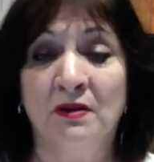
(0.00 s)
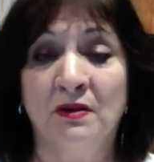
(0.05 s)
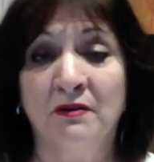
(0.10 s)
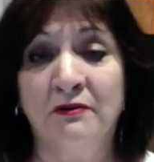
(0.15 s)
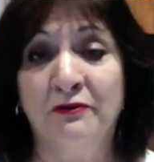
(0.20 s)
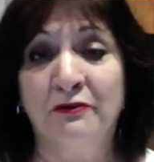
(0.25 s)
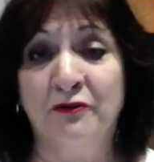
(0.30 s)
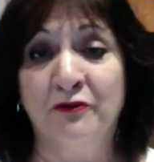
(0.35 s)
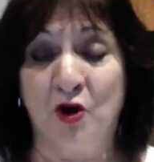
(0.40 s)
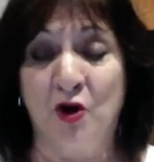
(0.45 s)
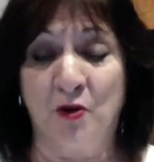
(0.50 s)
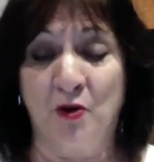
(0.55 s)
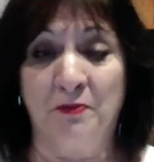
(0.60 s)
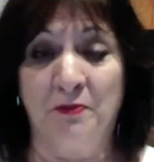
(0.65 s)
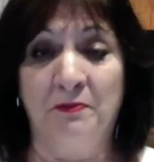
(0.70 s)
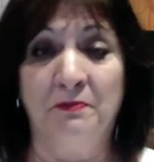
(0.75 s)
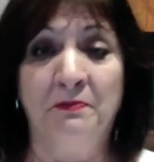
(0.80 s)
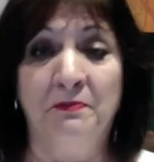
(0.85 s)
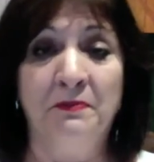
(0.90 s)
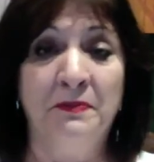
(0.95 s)

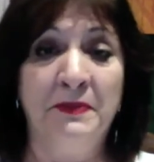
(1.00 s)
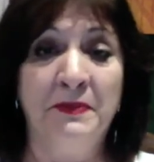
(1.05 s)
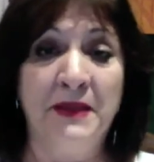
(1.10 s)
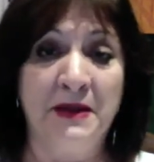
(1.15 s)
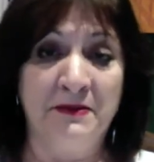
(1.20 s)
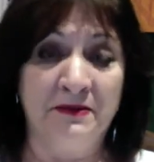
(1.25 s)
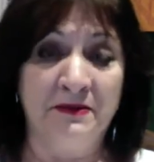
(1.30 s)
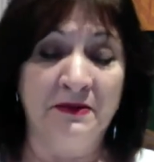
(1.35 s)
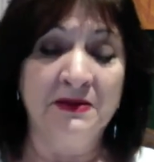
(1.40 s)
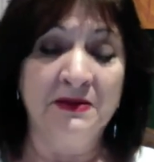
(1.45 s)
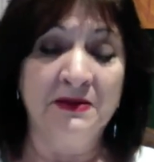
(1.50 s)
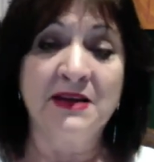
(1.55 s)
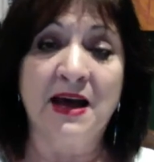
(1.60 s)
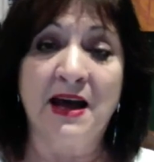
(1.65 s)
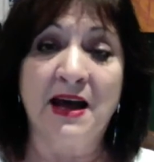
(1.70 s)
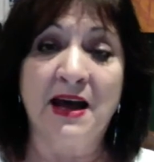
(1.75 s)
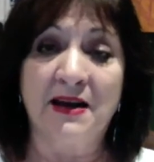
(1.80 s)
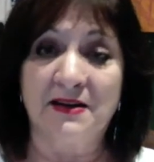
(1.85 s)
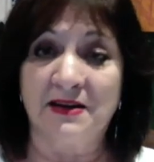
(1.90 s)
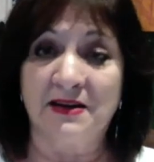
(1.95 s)
from that
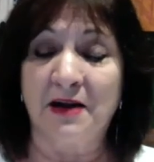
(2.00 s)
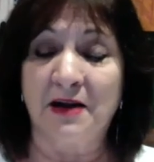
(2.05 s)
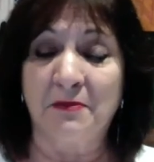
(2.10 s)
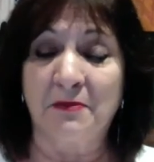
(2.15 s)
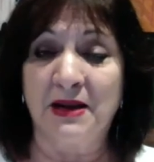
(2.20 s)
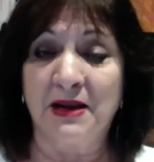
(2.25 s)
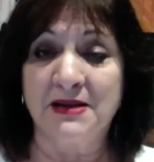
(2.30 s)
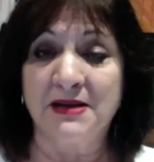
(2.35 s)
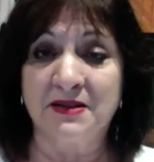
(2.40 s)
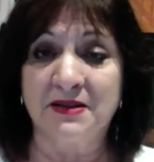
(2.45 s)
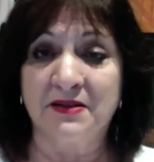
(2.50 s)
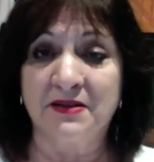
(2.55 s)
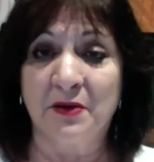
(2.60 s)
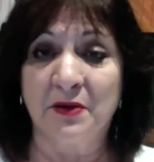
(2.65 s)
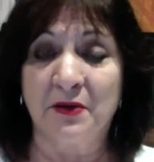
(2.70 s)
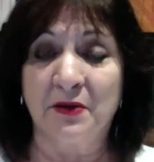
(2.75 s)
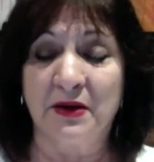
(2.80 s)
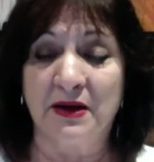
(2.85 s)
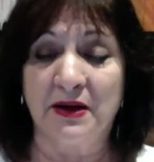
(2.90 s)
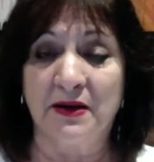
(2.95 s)
dark, dark place that they
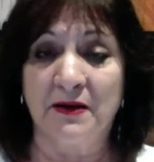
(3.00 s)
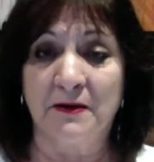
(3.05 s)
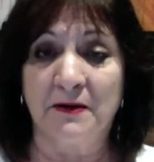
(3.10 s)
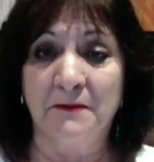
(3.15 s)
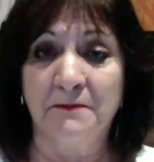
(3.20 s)
were in.